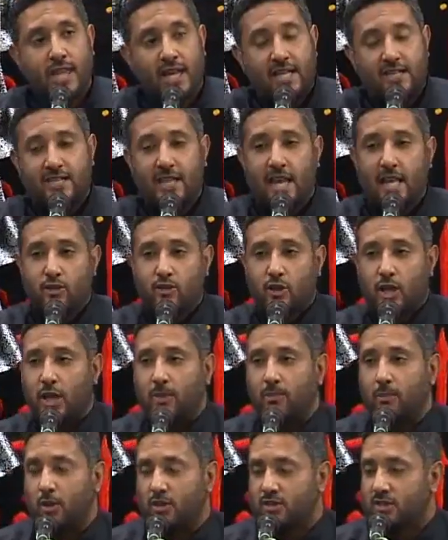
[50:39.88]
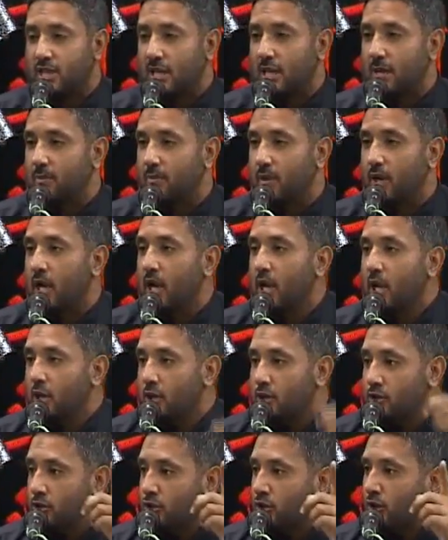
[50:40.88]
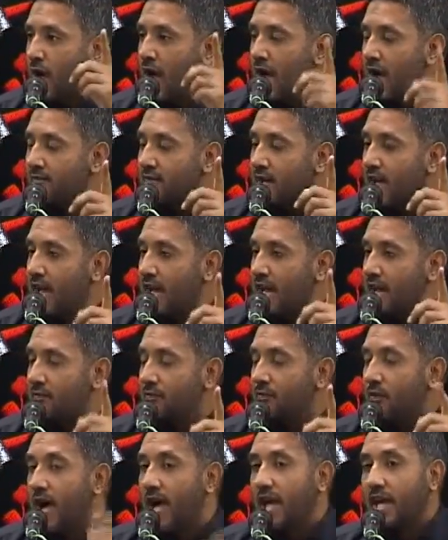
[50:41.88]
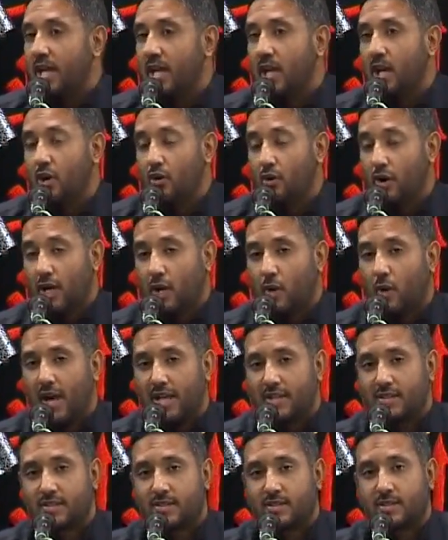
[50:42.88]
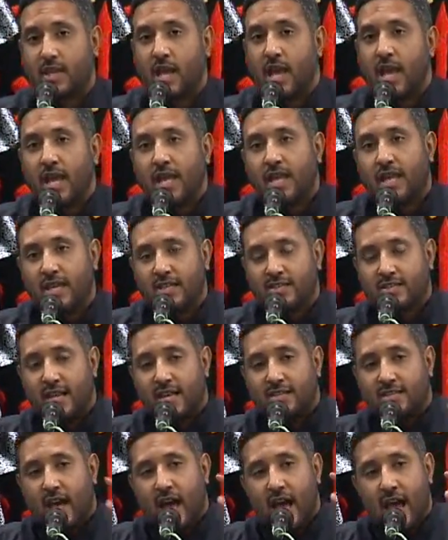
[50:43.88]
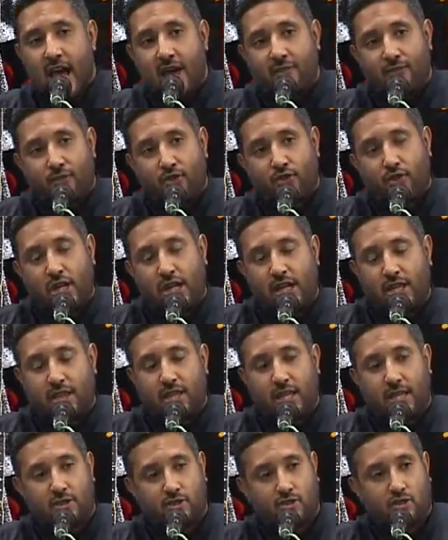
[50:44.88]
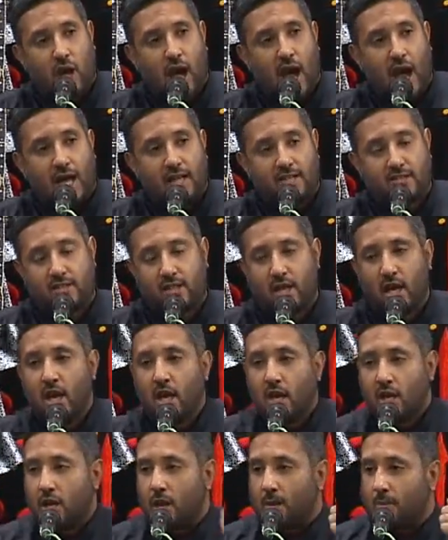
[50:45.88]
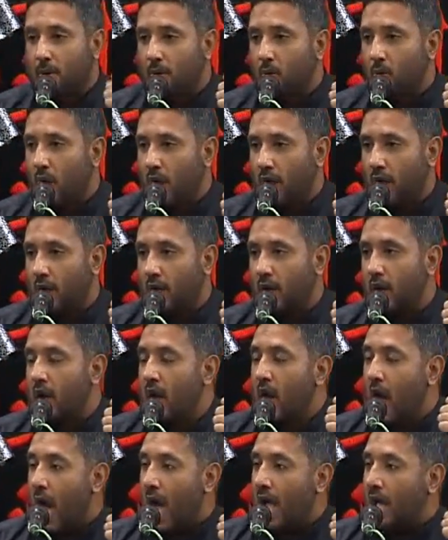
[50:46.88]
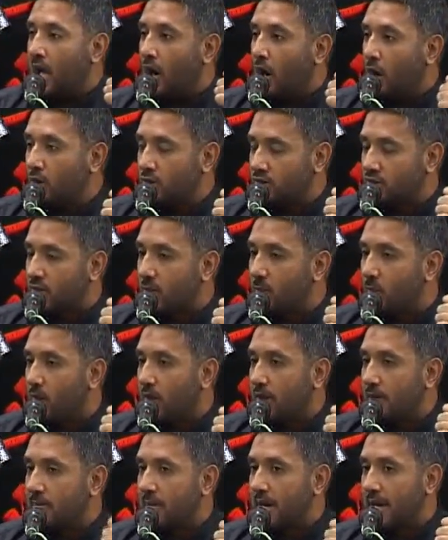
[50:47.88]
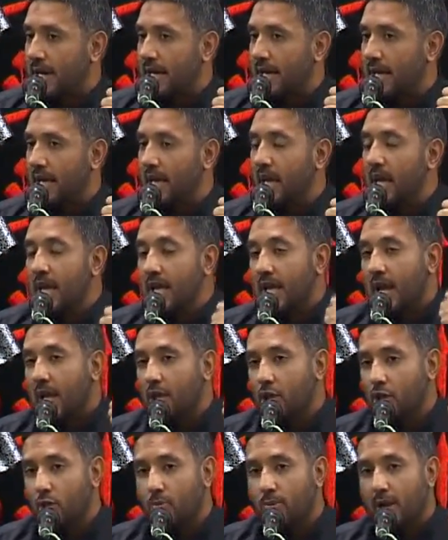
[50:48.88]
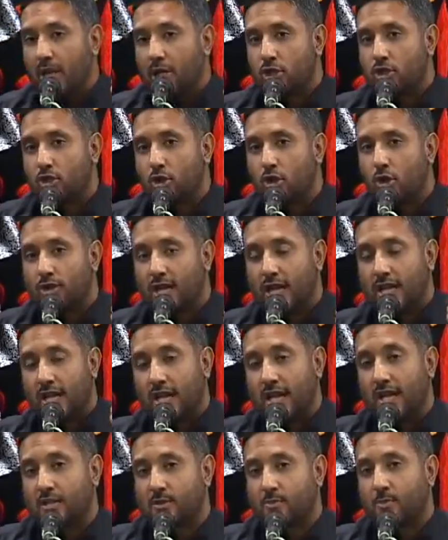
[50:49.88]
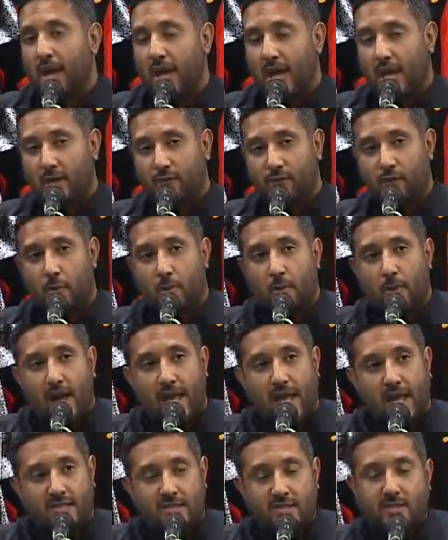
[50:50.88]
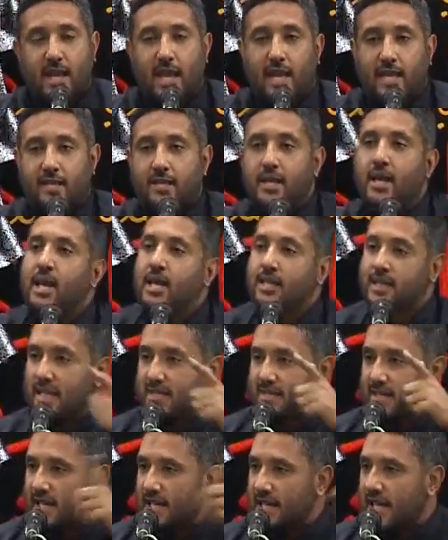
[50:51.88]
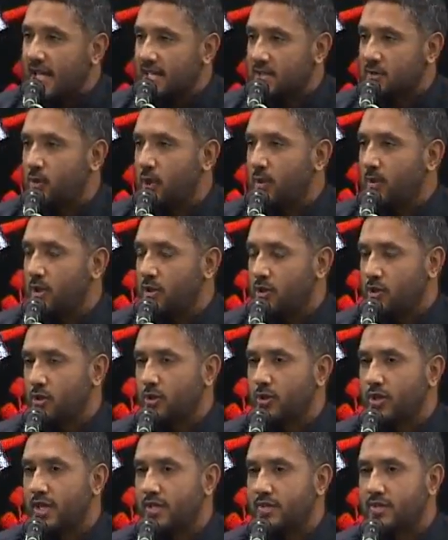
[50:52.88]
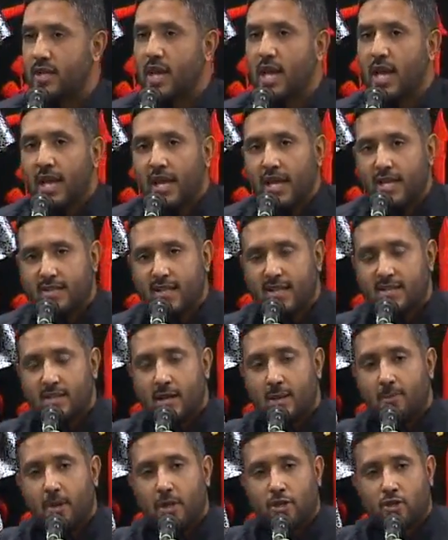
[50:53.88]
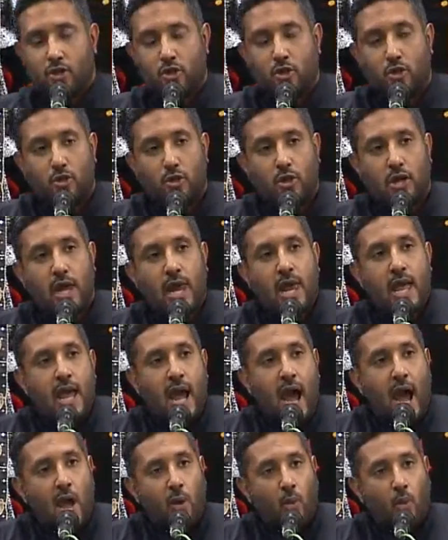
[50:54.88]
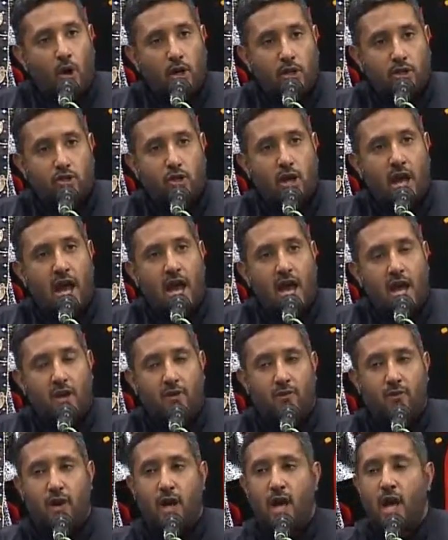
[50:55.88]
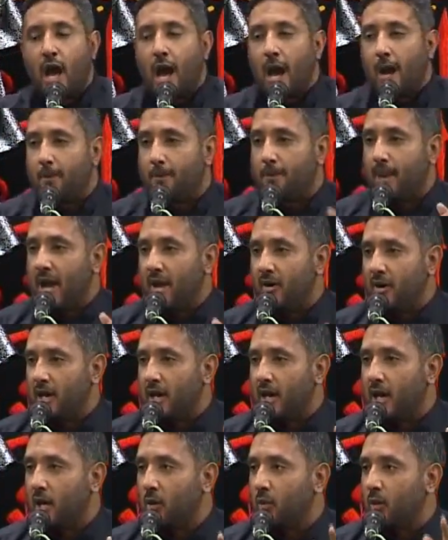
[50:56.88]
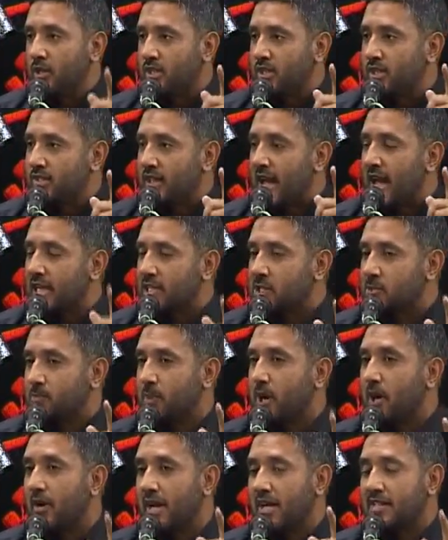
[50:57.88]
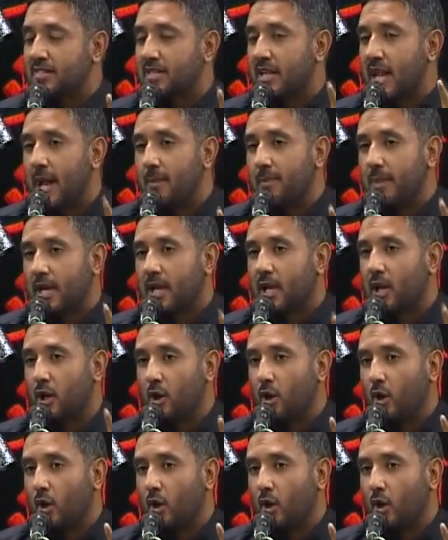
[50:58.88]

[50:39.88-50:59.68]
They say to him, "Muslim, do you have any final requests?" He says, "I have 3 things to ask. Number 1, I owe someone money. Can you make sure that he is paid from my estate?" They said, "Yes, we will do this." He says, "Number 2, I want to have a burial which is as per Islamic